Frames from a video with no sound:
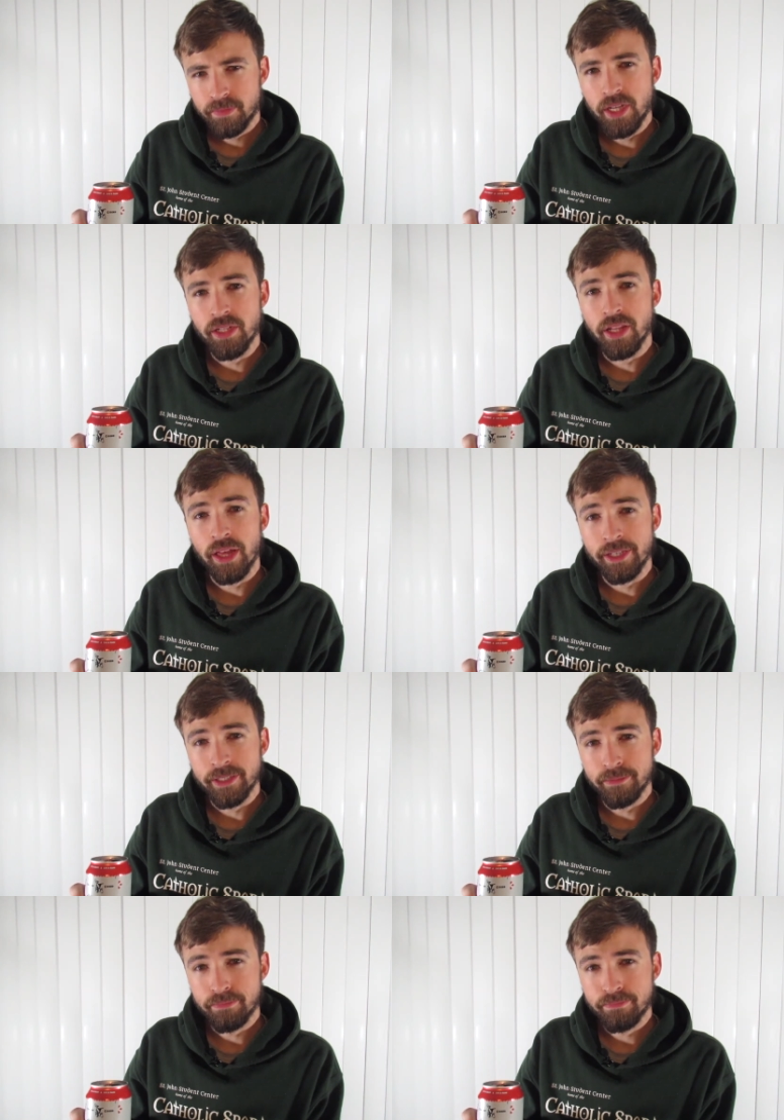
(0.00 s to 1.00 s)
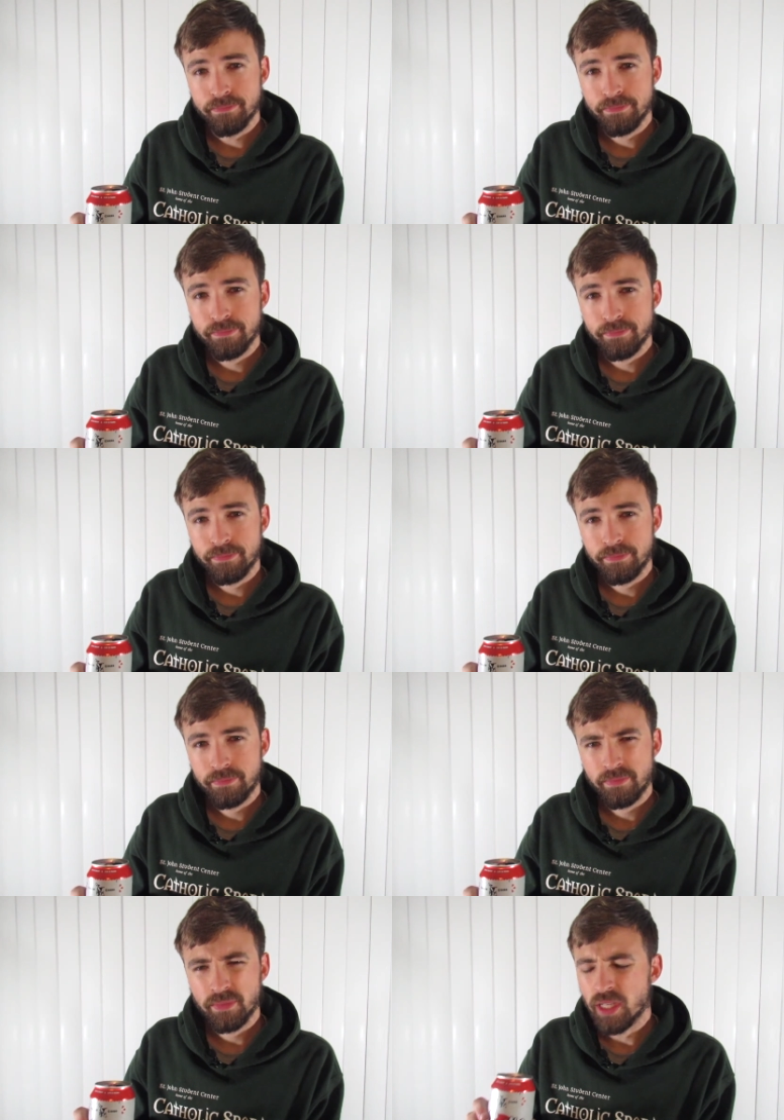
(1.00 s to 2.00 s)
And you like it.
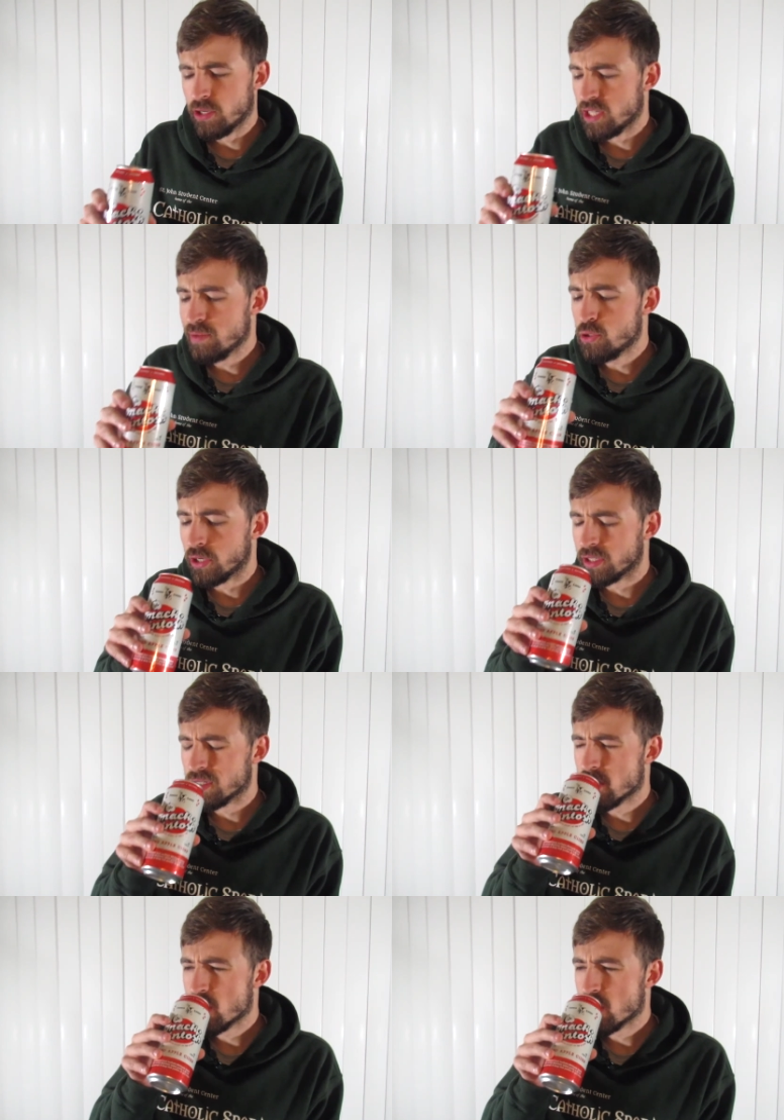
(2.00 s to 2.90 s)
And you keep drinking.